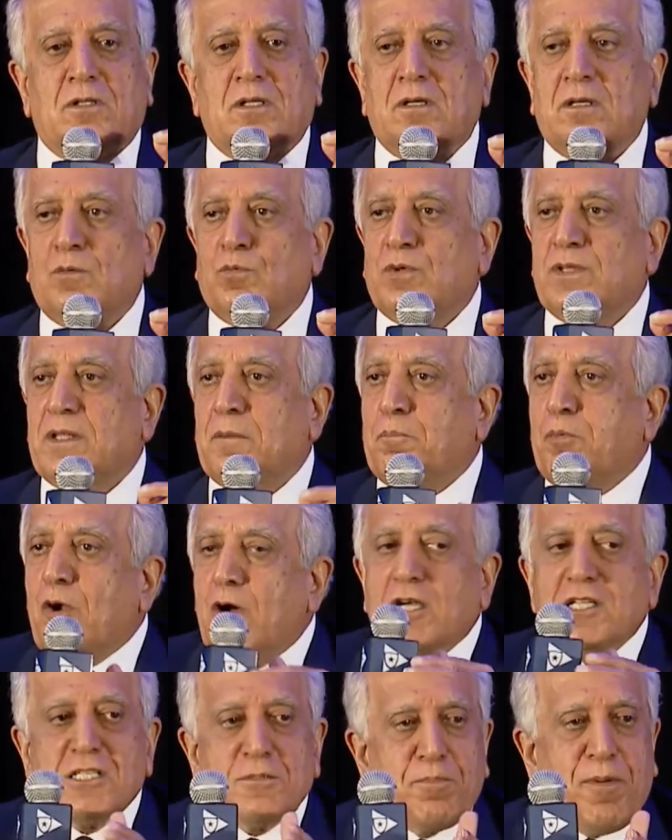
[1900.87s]
with the
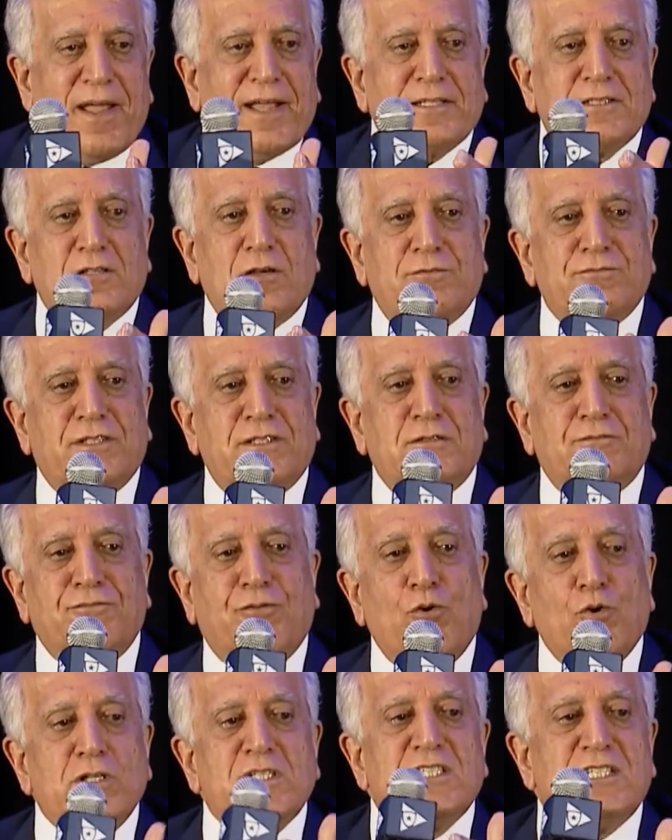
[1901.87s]
prospects of the
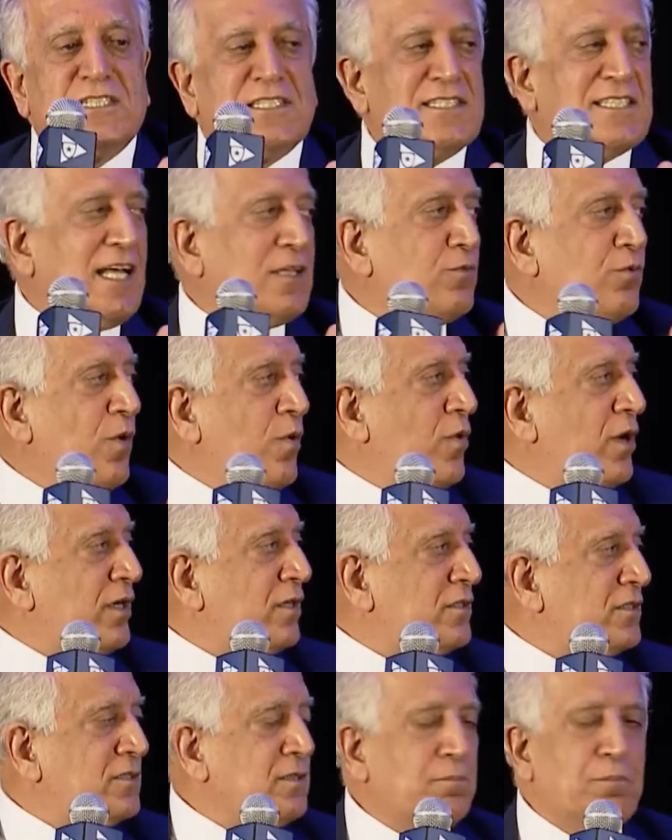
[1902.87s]
forces that we were
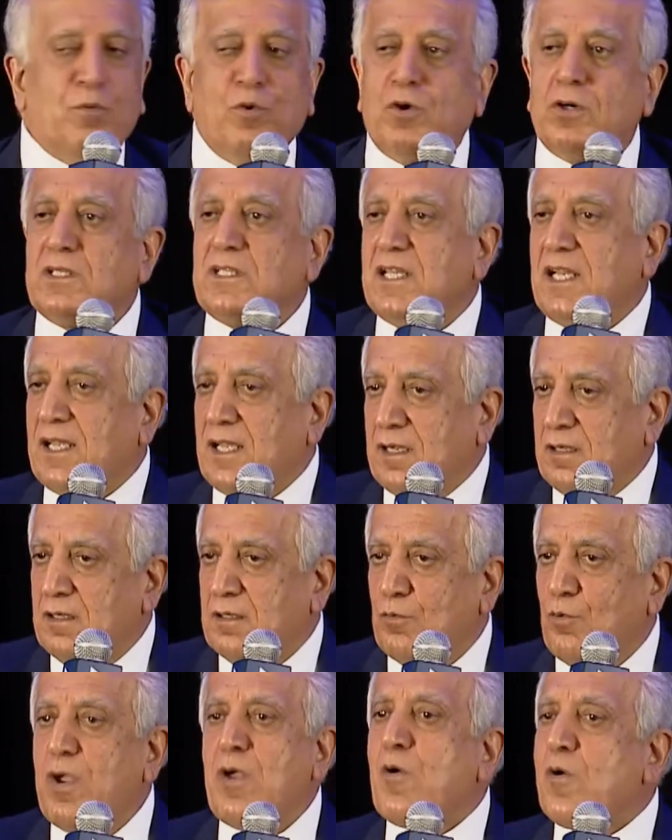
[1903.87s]
supporting.
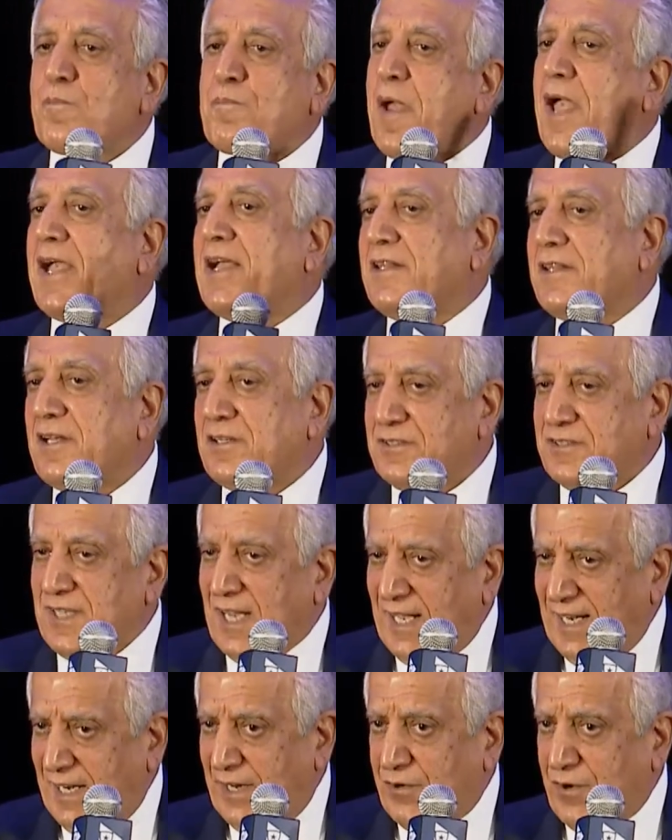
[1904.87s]
We were paying their
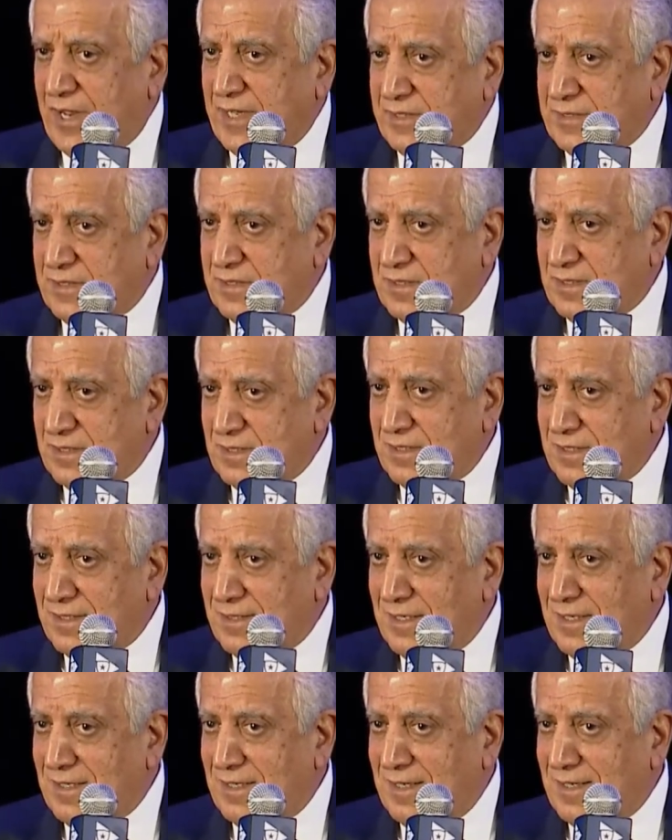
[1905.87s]
salaries
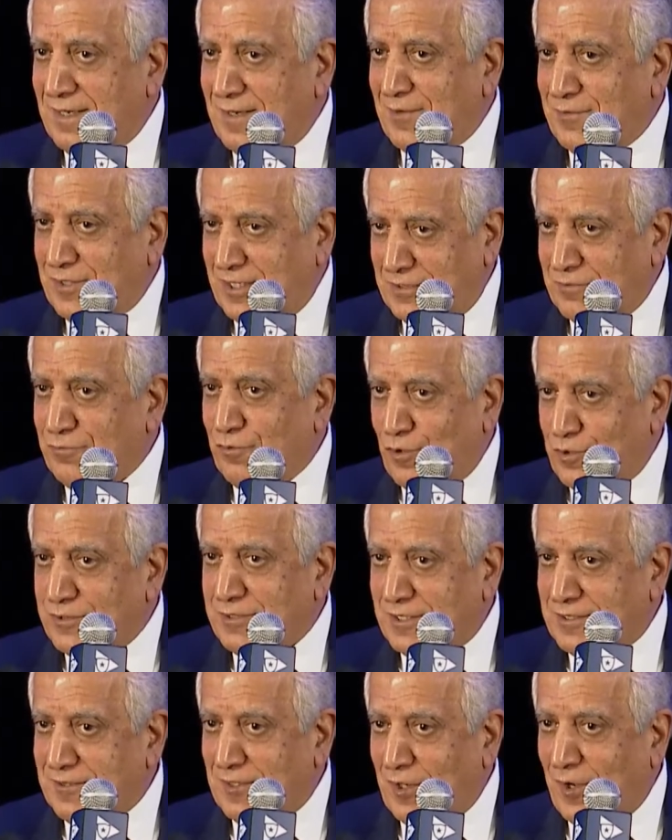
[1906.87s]
of these
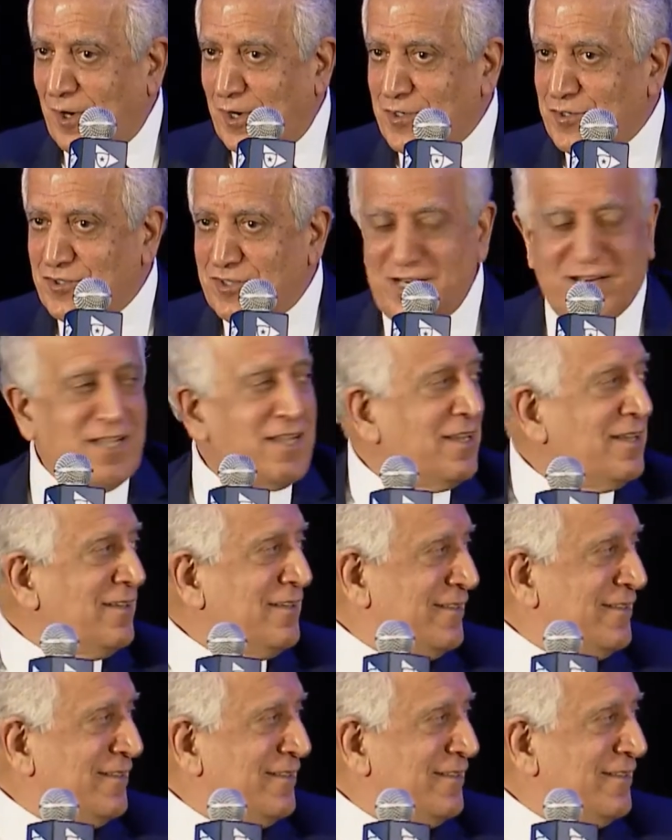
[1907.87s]
forces largely.